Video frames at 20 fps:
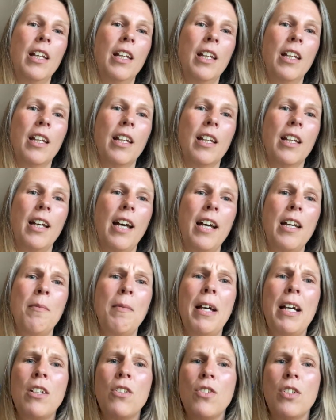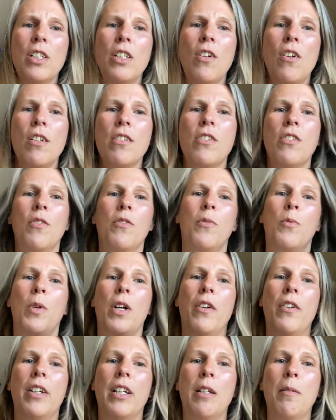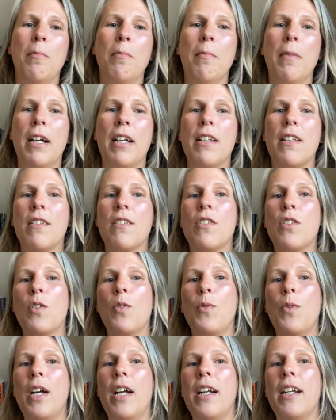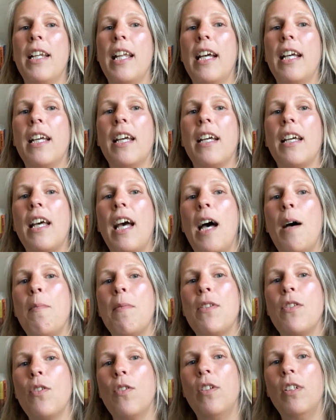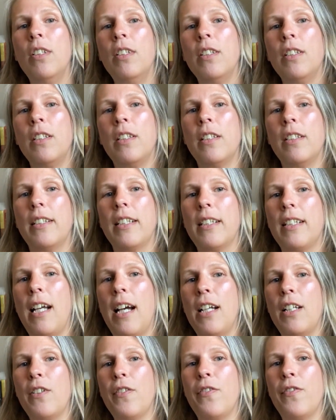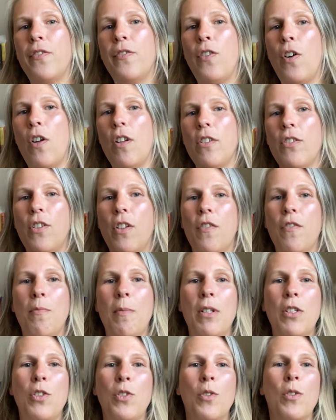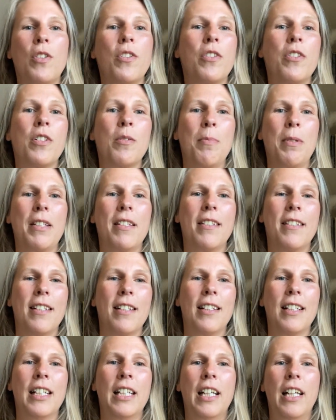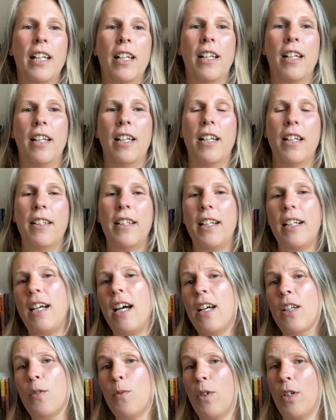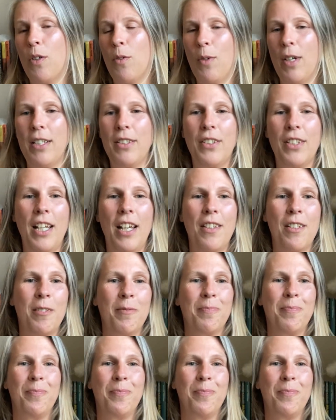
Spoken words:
I'm actually also wearing my square neck camisole that kind of falls off my shoulders, but still, they kind of work well together.